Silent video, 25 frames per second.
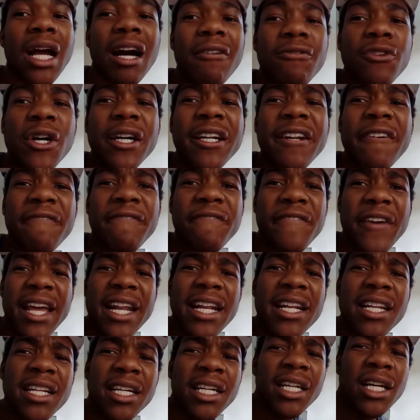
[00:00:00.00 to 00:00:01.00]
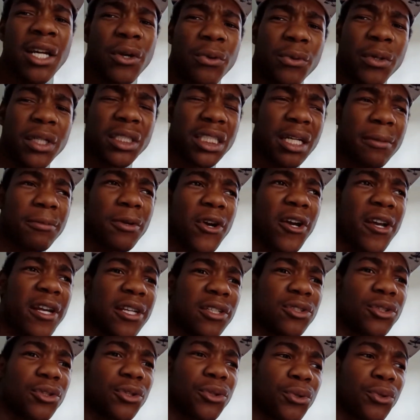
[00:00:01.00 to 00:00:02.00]
I've got an event which I'm
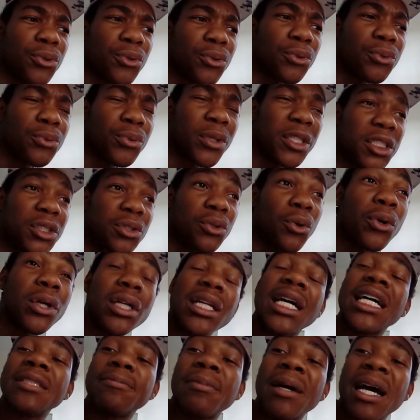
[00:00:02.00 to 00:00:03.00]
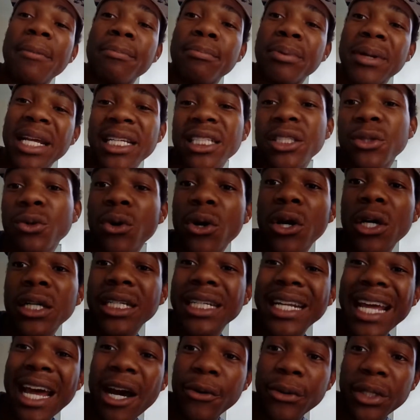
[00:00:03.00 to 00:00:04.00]
going to, which is organised by BLITZ
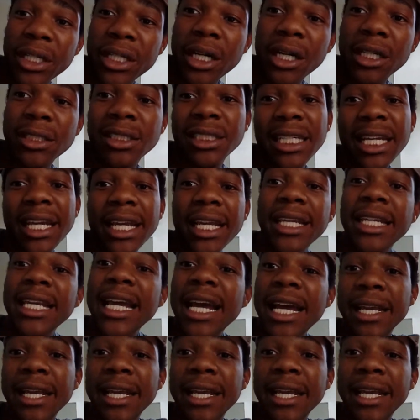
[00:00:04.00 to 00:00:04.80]
SKwad and LDRC.